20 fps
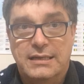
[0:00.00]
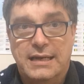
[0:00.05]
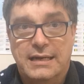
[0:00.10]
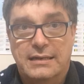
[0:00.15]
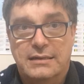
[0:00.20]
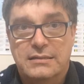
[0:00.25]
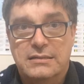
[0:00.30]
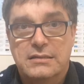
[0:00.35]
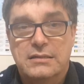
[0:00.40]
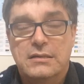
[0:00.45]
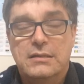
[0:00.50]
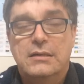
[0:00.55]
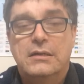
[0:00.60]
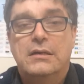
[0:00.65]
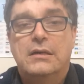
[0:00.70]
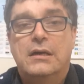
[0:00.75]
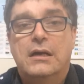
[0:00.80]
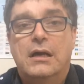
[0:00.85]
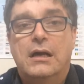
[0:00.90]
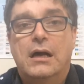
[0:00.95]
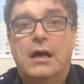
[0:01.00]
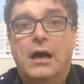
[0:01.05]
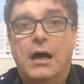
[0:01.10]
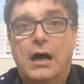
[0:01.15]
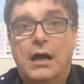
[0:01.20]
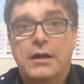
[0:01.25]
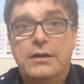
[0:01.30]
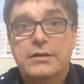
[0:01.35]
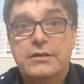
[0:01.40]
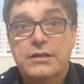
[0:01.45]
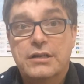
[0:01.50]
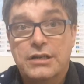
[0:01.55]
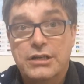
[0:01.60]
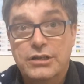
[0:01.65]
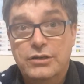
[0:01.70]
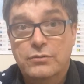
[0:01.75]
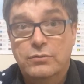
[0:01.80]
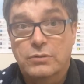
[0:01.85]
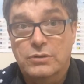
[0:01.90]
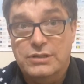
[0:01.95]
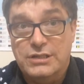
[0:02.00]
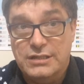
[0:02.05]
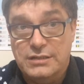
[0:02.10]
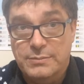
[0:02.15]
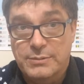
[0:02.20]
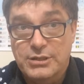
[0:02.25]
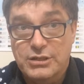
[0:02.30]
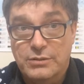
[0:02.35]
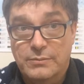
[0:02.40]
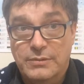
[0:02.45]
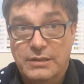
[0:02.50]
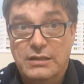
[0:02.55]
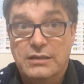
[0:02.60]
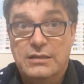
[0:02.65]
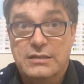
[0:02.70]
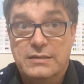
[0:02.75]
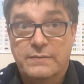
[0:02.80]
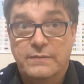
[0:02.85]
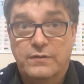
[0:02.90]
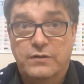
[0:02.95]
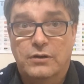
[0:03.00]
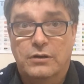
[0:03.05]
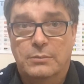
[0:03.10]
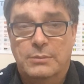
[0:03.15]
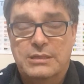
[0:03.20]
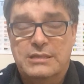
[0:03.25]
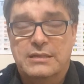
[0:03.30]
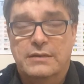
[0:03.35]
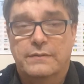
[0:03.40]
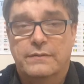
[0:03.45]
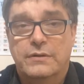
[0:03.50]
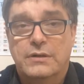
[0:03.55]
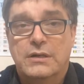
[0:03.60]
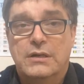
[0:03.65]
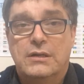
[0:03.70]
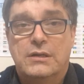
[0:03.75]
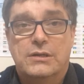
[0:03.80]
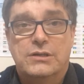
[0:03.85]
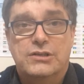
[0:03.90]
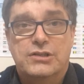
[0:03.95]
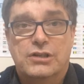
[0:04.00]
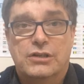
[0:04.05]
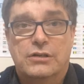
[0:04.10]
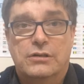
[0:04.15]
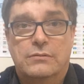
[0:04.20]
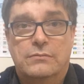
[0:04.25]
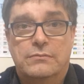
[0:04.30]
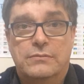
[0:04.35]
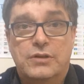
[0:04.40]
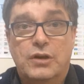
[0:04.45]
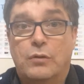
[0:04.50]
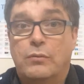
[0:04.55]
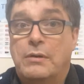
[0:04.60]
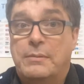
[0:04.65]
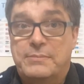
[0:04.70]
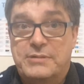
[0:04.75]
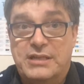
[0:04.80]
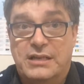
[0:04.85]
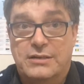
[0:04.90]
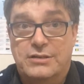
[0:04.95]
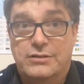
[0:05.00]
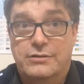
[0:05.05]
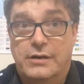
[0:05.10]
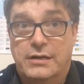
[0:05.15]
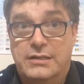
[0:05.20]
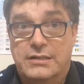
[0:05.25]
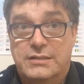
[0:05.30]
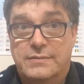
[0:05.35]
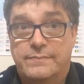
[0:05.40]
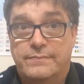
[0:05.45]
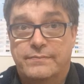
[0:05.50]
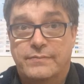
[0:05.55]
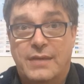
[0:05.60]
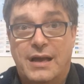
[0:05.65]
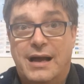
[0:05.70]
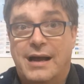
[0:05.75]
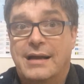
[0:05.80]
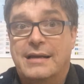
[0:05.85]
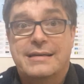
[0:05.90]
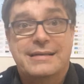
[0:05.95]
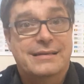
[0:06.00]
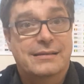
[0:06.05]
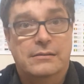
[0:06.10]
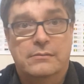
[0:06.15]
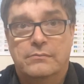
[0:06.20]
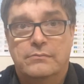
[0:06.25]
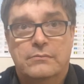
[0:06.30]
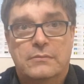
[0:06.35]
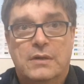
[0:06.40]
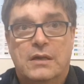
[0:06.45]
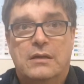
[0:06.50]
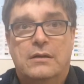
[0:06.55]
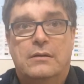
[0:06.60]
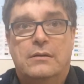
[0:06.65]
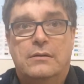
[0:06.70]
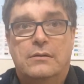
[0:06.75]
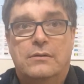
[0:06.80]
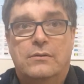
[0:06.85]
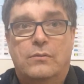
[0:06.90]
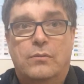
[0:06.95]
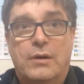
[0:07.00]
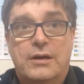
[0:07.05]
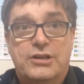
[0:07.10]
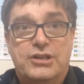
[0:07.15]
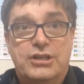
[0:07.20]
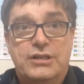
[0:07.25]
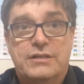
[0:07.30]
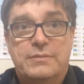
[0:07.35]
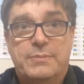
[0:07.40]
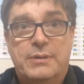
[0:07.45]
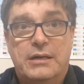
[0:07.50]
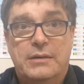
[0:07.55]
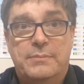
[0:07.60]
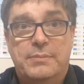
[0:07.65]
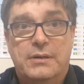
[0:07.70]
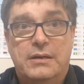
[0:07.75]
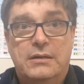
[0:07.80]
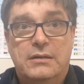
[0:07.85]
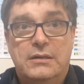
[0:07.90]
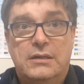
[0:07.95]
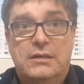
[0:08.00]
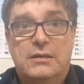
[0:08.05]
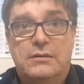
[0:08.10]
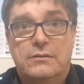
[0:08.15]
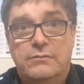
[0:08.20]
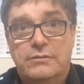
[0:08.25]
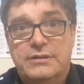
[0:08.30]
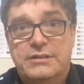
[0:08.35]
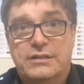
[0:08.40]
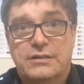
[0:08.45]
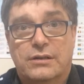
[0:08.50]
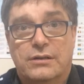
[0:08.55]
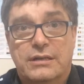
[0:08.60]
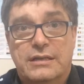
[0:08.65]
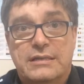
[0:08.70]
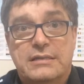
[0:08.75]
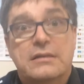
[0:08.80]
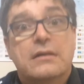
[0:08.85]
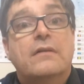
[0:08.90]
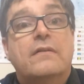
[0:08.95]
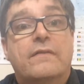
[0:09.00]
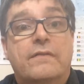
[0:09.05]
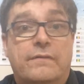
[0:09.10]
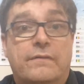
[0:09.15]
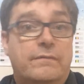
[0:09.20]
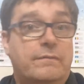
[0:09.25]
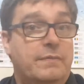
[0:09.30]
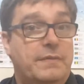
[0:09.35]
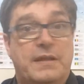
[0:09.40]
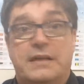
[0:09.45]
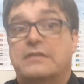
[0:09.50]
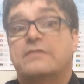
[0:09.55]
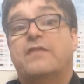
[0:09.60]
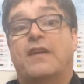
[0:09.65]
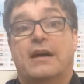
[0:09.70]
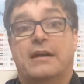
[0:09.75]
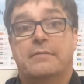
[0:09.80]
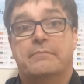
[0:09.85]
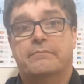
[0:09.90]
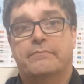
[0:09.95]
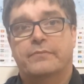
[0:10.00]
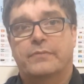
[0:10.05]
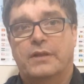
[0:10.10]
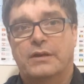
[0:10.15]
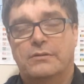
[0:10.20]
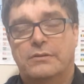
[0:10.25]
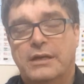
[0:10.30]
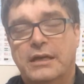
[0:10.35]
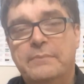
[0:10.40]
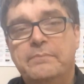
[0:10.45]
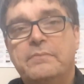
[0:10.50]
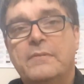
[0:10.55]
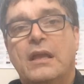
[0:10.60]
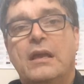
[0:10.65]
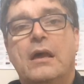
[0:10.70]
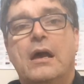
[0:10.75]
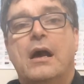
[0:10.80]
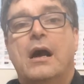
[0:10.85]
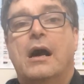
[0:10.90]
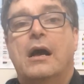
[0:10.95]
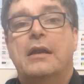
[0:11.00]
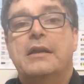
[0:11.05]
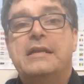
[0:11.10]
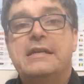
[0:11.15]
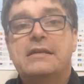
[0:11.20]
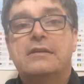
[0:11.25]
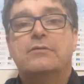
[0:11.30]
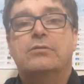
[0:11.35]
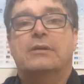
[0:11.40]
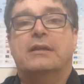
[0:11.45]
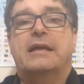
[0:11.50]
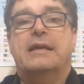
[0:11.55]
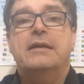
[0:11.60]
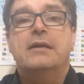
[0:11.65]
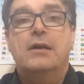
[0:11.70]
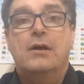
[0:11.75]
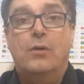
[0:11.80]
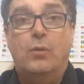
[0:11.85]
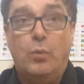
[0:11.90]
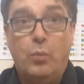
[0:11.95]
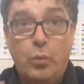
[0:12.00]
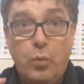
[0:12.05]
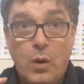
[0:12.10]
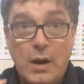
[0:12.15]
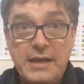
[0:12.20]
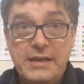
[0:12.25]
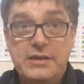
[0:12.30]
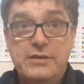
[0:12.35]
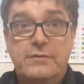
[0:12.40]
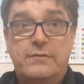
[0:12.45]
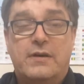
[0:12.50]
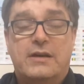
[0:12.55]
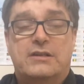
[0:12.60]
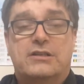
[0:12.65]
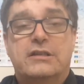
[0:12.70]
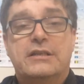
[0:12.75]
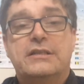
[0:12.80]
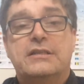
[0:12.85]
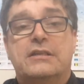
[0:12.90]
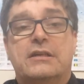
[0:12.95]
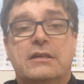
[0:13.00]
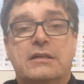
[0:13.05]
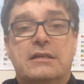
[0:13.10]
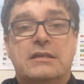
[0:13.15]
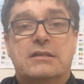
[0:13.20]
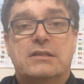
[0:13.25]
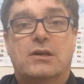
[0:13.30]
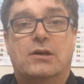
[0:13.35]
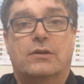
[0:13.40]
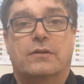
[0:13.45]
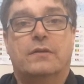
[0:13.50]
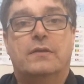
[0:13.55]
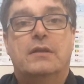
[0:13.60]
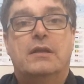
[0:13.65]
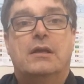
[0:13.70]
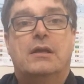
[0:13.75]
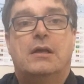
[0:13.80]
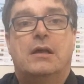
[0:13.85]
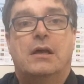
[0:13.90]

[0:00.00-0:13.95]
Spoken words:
connect. And you want it to be something that's informative. So your website address, ideal. White sheet of paper, written on it, that's fine. Okay? And equally, when you've actually turned it on,